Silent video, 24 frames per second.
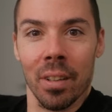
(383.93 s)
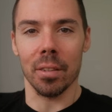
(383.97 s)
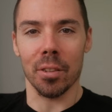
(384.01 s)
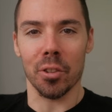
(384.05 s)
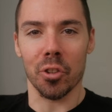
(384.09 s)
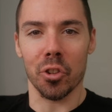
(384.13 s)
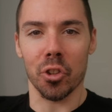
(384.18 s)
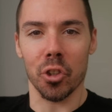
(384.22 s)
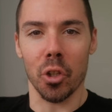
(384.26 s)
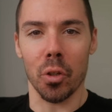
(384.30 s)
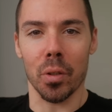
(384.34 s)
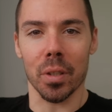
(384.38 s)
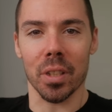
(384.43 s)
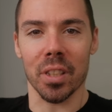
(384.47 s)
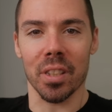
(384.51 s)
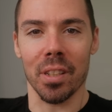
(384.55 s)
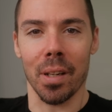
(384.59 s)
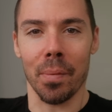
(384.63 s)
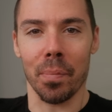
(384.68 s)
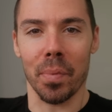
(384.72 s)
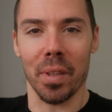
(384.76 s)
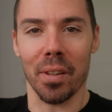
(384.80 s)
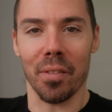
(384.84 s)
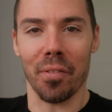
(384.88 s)
And show us
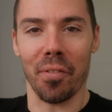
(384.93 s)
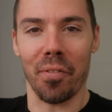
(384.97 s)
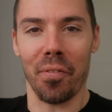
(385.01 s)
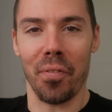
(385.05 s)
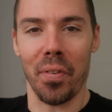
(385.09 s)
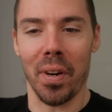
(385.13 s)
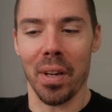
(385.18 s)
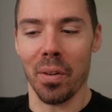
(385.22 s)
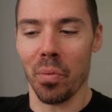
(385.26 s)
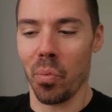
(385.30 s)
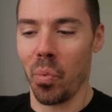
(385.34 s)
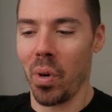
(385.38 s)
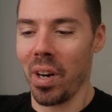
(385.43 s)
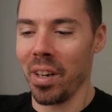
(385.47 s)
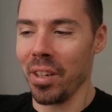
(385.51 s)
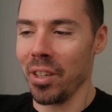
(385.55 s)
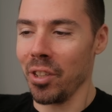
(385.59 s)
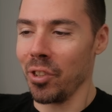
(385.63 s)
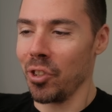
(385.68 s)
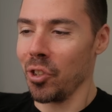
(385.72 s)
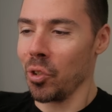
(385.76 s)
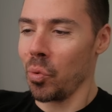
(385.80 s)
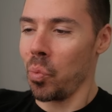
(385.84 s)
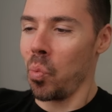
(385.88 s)
something fun. Why are you
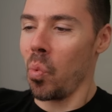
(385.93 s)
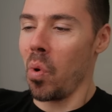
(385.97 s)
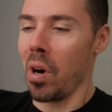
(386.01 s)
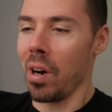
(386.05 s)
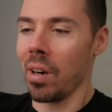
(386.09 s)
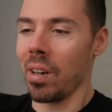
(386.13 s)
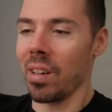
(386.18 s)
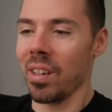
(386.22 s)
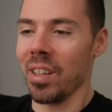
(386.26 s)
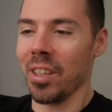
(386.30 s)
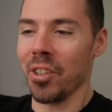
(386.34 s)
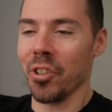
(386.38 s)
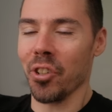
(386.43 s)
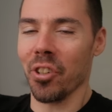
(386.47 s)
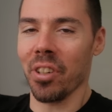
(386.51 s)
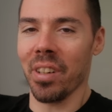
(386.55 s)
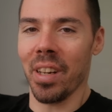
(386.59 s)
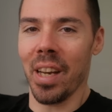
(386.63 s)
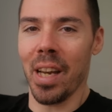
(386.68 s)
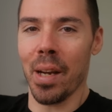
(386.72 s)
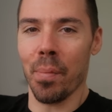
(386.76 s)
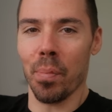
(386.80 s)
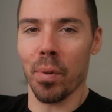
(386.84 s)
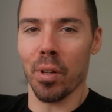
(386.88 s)
just walking in your
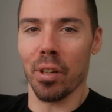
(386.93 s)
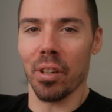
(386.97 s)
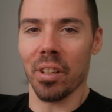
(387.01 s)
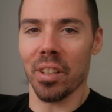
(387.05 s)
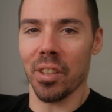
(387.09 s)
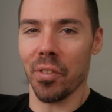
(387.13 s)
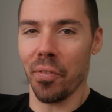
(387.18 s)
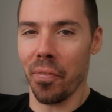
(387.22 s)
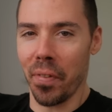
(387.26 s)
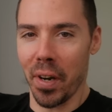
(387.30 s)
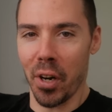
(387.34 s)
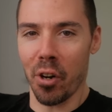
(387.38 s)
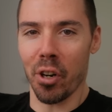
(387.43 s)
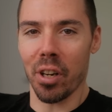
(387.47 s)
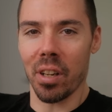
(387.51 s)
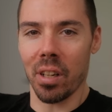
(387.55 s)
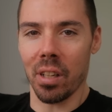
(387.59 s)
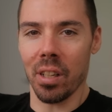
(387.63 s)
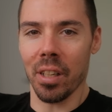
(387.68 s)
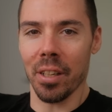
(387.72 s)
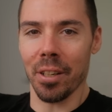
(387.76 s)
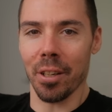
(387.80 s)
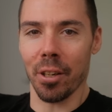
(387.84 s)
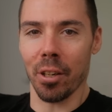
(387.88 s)
neighborhood? It's very
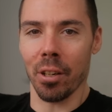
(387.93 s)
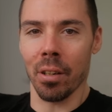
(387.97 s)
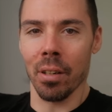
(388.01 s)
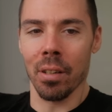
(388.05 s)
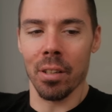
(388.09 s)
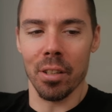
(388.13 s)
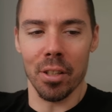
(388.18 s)
clear.